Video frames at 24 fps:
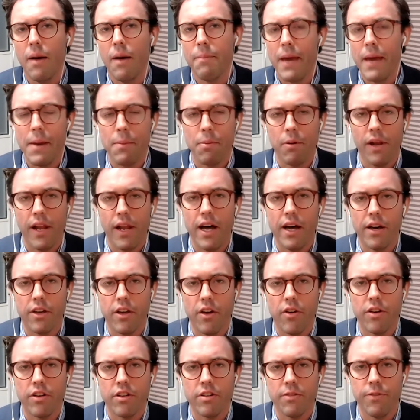people aren't
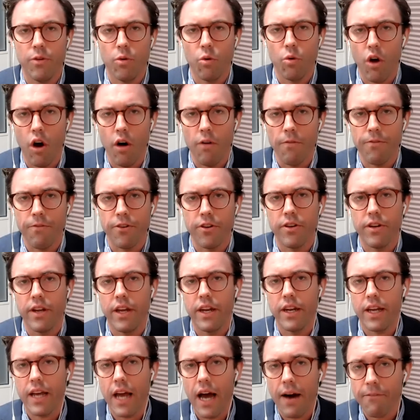going to feel confident
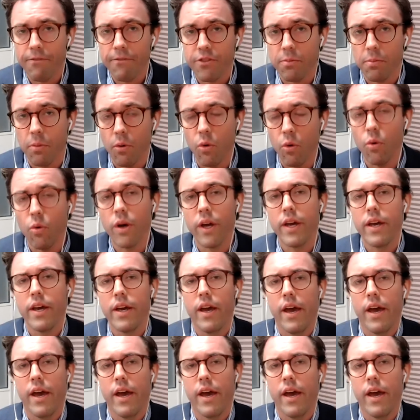and comfortable